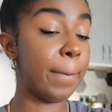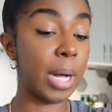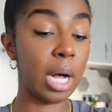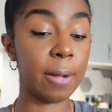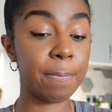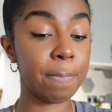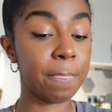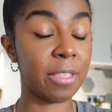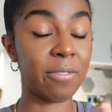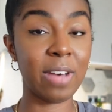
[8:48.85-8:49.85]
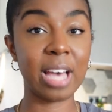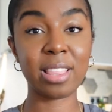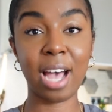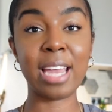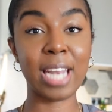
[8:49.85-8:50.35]
but the fact
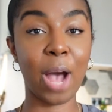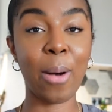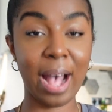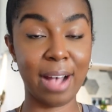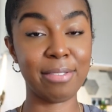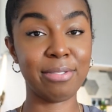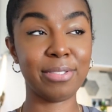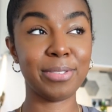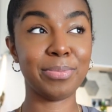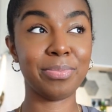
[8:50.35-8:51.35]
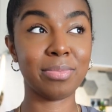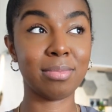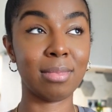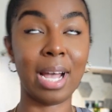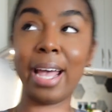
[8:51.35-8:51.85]
that I now have
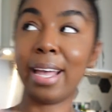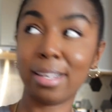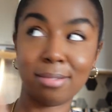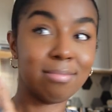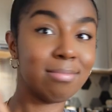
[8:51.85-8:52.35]
like